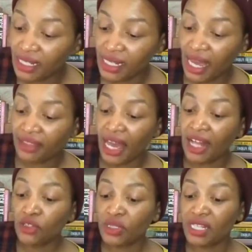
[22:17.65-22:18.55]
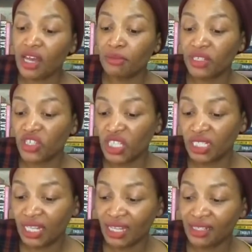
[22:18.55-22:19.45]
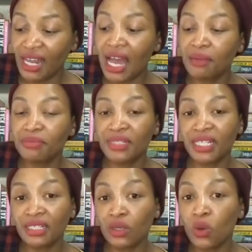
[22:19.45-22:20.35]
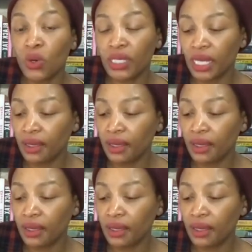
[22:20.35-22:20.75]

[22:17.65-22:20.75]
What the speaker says: at the ultrasound machine as it hummed in the corner.